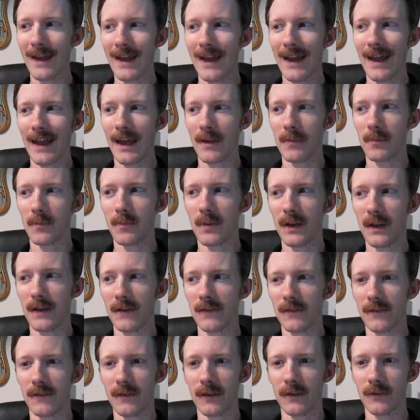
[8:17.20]
At
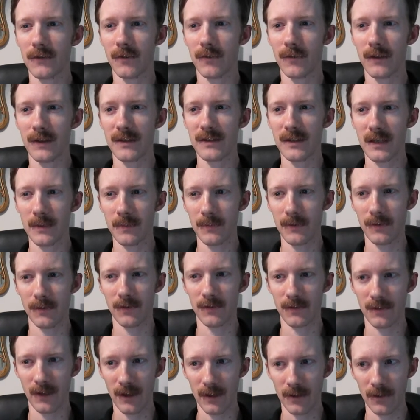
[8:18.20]
best, these only tip the
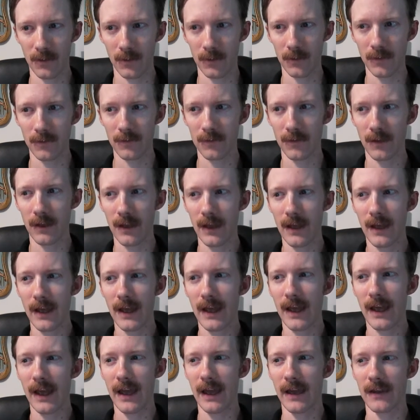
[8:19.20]
scales
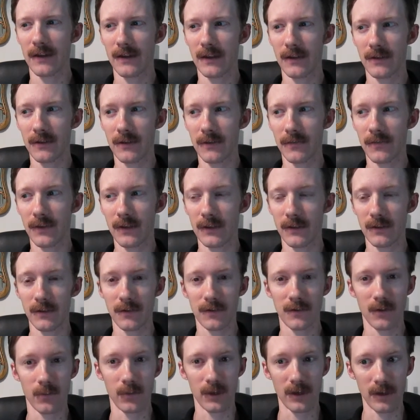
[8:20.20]
and inconvenience
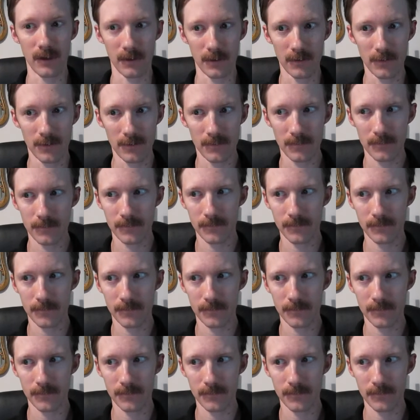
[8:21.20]
someone else.